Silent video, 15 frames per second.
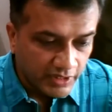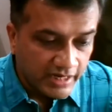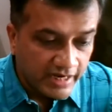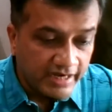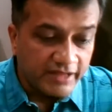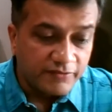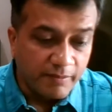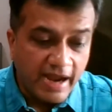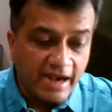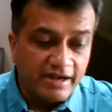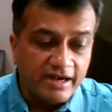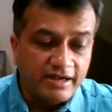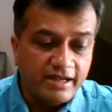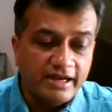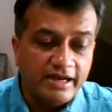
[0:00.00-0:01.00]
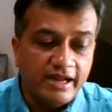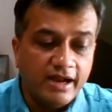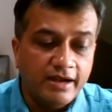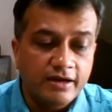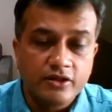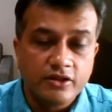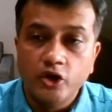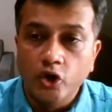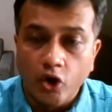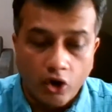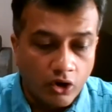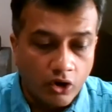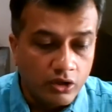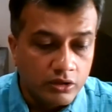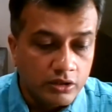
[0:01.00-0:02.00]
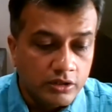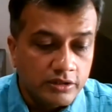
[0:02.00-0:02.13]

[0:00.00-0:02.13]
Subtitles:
It is mandatory under the law,